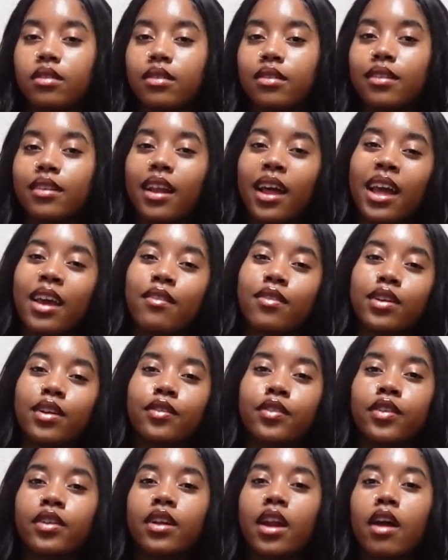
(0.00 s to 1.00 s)
Now, even
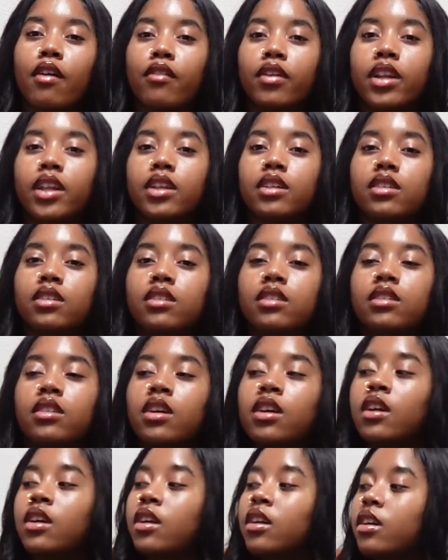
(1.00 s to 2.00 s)
if you're not religious,
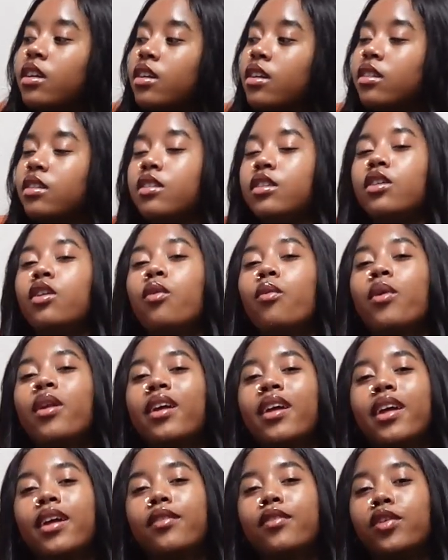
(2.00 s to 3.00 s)
because you don't want to
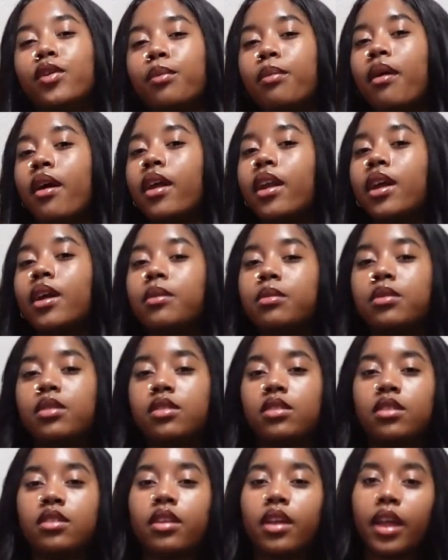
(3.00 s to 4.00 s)
give your body up to
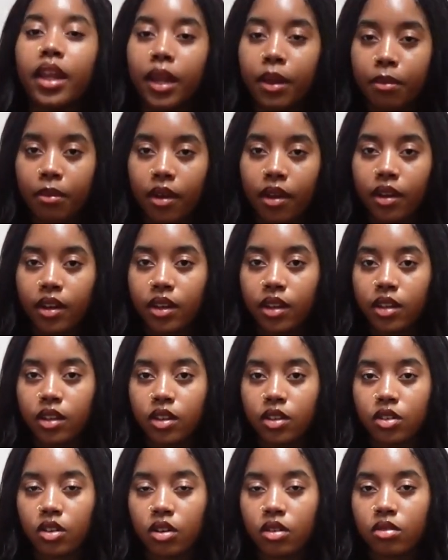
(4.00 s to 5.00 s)
just anybody,
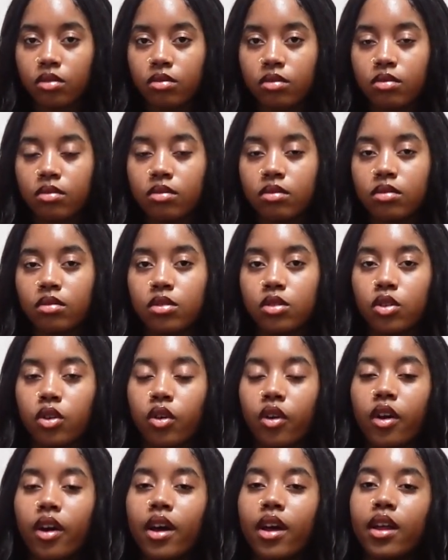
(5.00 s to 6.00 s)
So
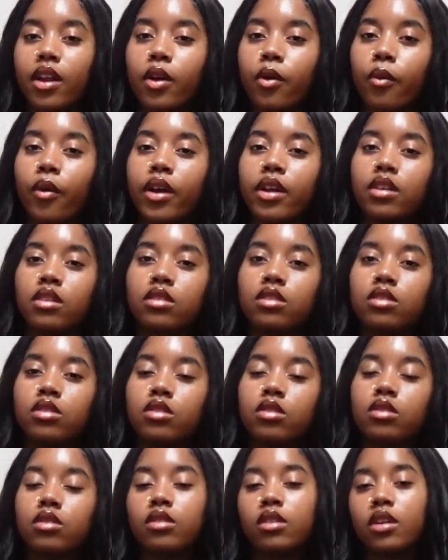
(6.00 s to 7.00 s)
go ahead and wait until